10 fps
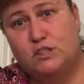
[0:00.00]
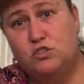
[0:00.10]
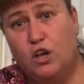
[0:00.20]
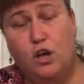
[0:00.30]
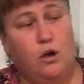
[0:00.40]

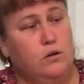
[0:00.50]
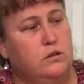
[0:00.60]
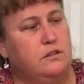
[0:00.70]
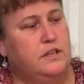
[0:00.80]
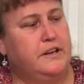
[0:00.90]
So
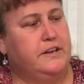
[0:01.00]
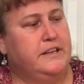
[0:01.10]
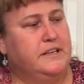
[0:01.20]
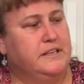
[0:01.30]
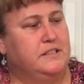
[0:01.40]
there
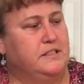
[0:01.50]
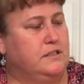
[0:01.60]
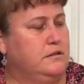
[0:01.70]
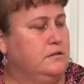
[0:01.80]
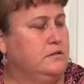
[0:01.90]
is
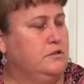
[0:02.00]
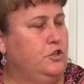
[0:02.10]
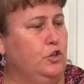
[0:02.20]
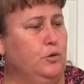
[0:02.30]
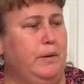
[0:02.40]

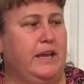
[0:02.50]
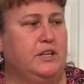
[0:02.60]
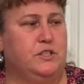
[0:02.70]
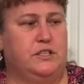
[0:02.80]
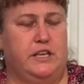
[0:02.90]
two
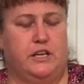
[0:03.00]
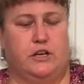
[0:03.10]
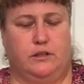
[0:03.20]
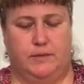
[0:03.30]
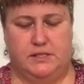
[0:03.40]
pages
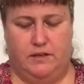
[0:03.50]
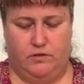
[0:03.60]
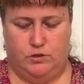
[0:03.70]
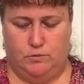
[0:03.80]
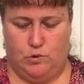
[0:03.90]
here. Let me see if
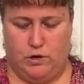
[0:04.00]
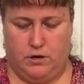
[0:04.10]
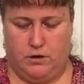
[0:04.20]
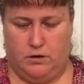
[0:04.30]
there's more.